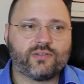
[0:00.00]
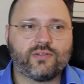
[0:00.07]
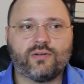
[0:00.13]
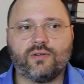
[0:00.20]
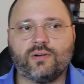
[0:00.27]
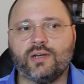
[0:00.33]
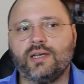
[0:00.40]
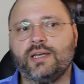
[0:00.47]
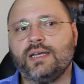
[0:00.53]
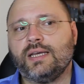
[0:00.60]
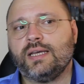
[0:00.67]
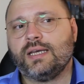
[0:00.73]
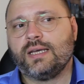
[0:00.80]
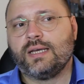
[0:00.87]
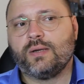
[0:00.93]
So
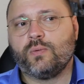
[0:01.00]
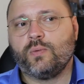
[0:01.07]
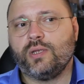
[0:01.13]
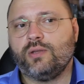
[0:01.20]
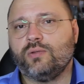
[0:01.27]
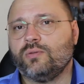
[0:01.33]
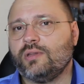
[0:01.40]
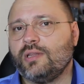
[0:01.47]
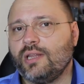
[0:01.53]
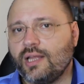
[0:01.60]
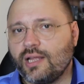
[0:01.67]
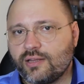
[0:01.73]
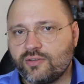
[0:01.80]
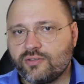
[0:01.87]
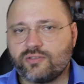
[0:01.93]
we do
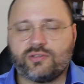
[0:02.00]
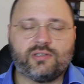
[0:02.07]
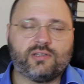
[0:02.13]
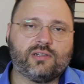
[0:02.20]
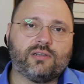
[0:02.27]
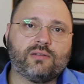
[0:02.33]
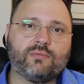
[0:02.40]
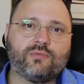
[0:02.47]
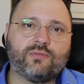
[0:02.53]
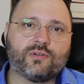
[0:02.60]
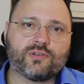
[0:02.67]
not still